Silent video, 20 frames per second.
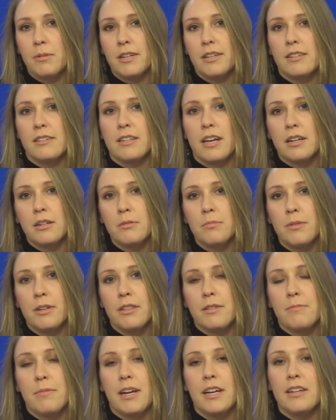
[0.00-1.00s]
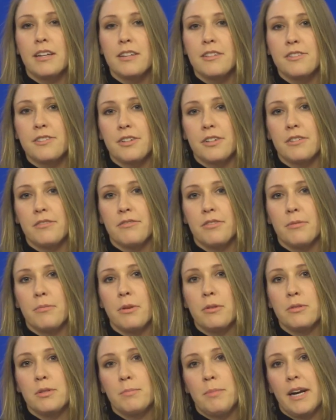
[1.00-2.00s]
because that'll be the main concern for
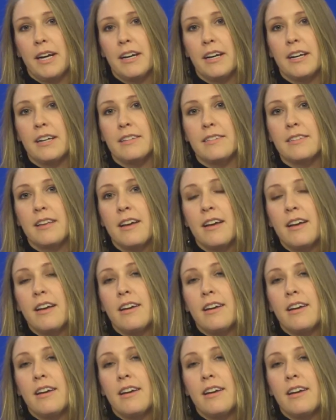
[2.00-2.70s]
most parents,